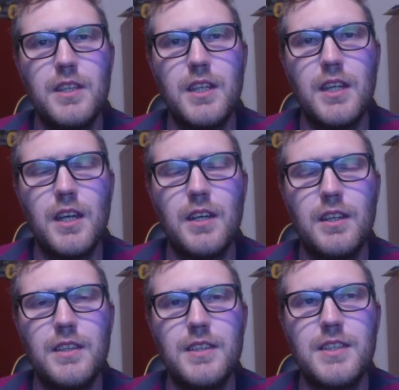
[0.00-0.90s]

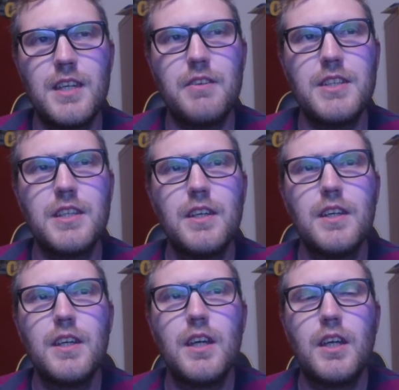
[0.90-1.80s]
the series.
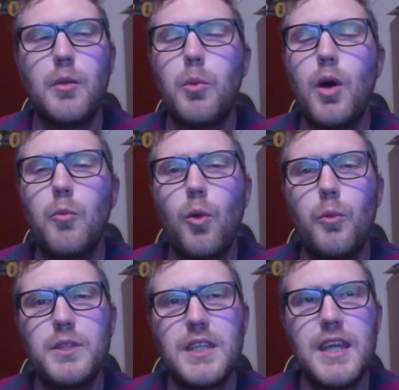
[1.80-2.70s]
Number 1, what
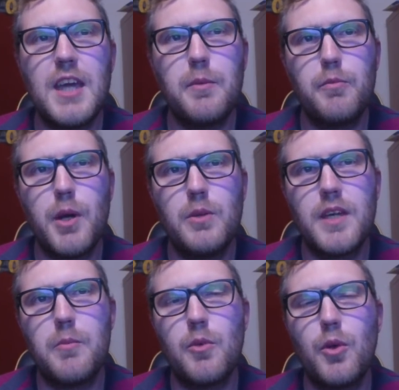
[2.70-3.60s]
was the name of Poe
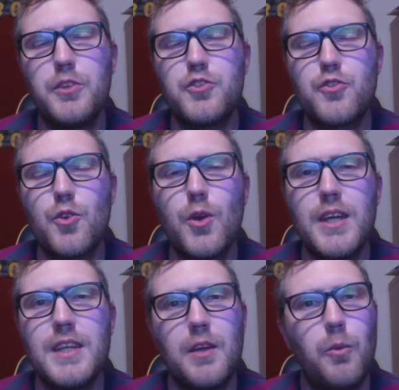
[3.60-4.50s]
Dameron's
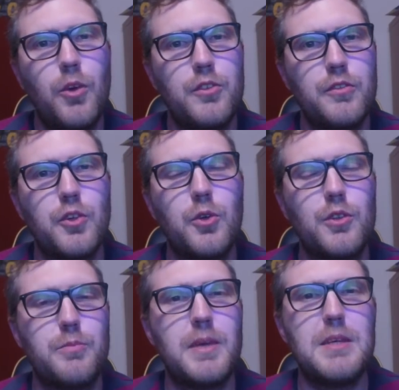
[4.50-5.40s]
droid? It was, of
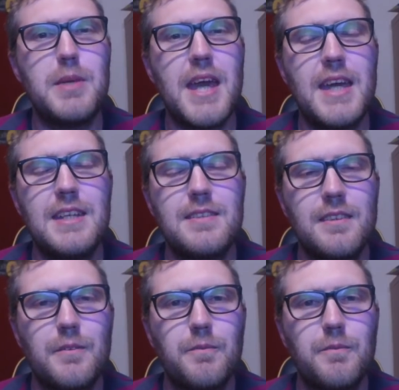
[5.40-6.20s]
course, BB-8.